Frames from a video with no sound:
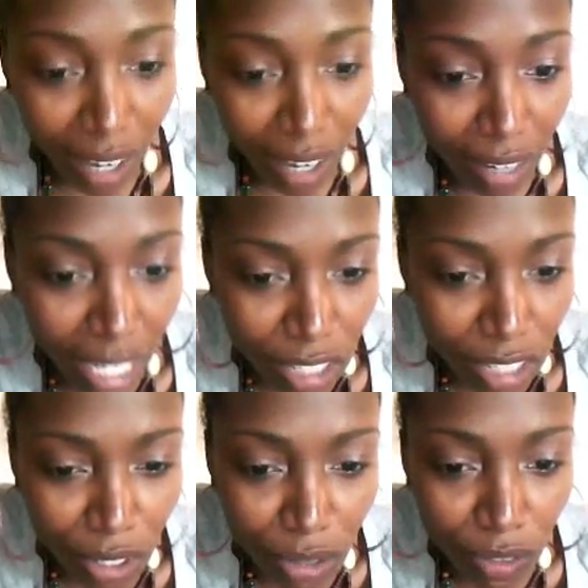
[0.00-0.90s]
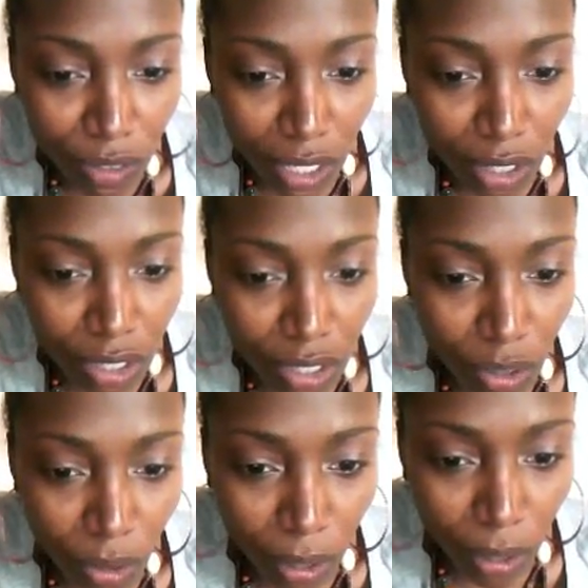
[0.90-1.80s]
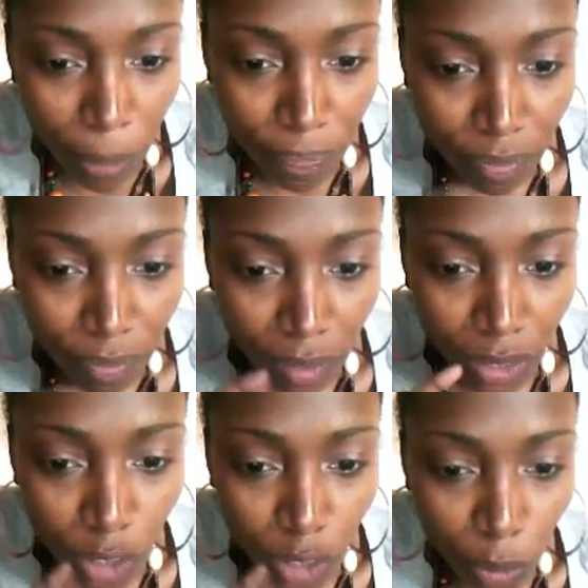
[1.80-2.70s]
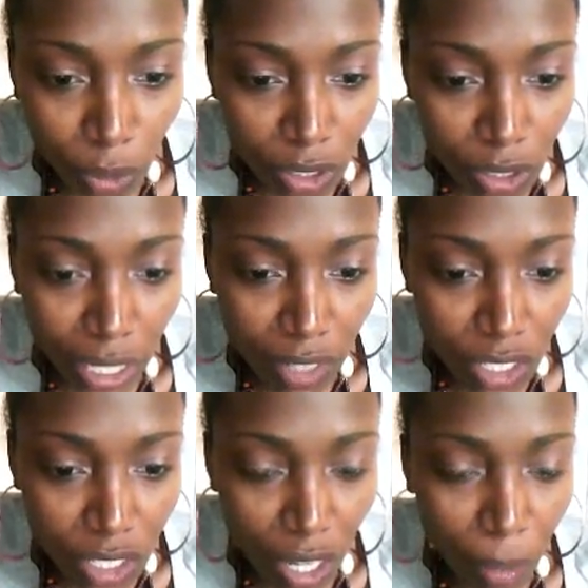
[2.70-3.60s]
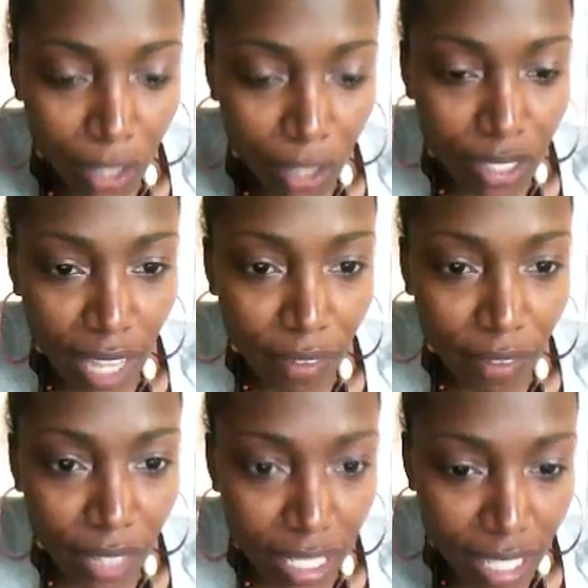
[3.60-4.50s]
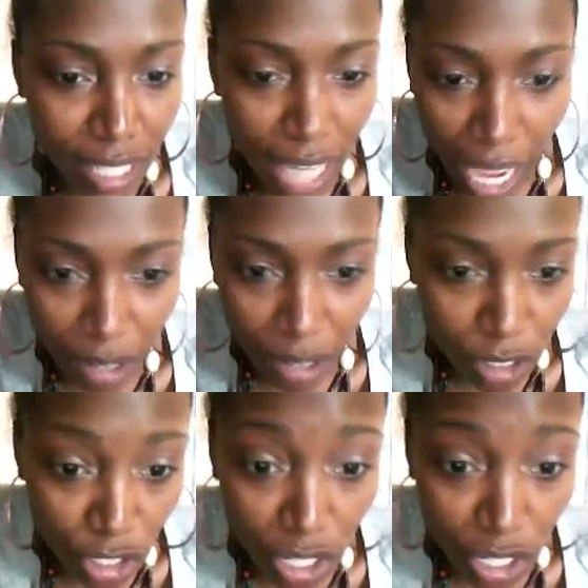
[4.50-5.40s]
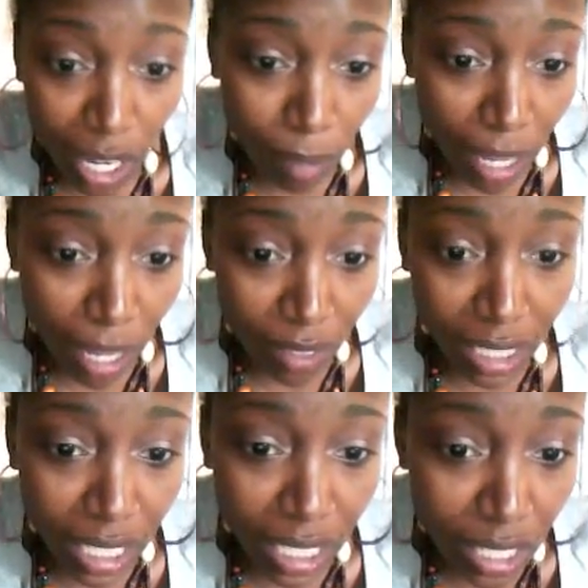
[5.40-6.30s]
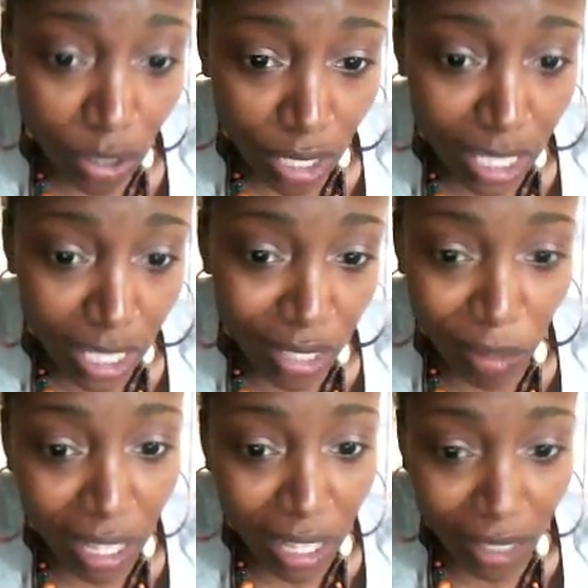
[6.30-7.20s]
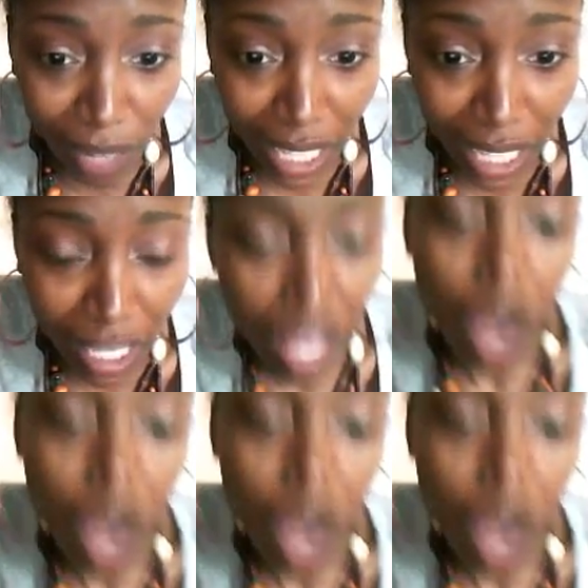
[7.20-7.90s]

Okay, to use figures or numerals. Okay, if she's talking about her cipher, that's a noun. So she's talking about the key to a secret method of writing.